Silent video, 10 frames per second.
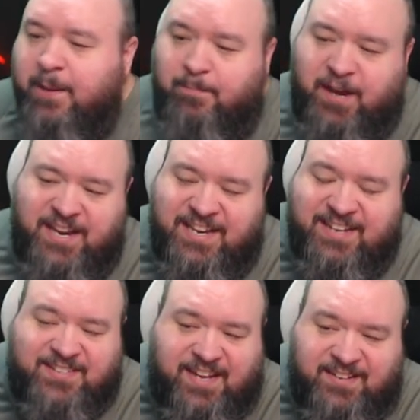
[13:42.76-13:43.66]
But in
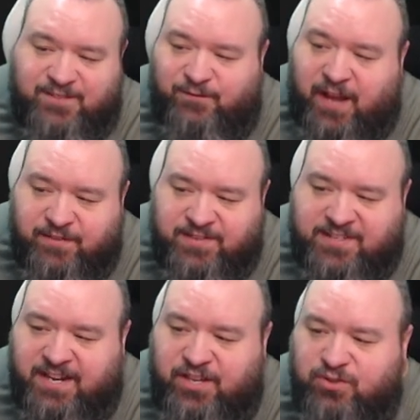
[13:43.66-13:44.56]
this case, the five is
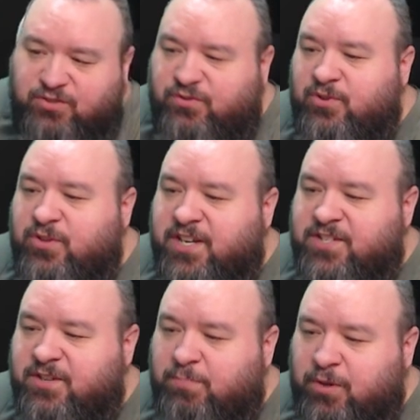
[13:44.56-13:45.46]
kind of useful
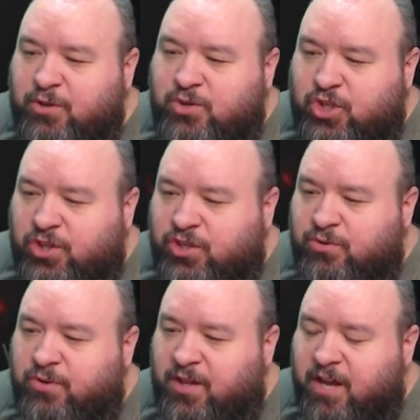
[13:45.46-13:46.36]
because the blue should
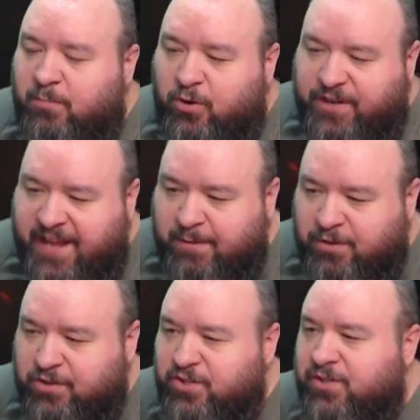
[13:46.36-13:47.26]
do a lot more
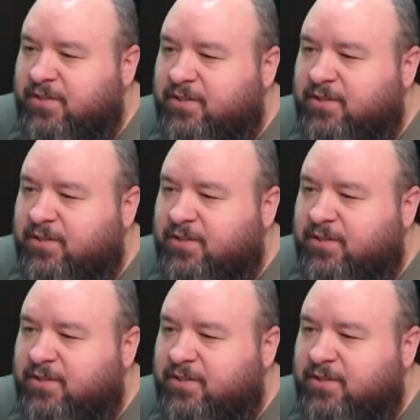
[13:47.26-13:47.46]
damage.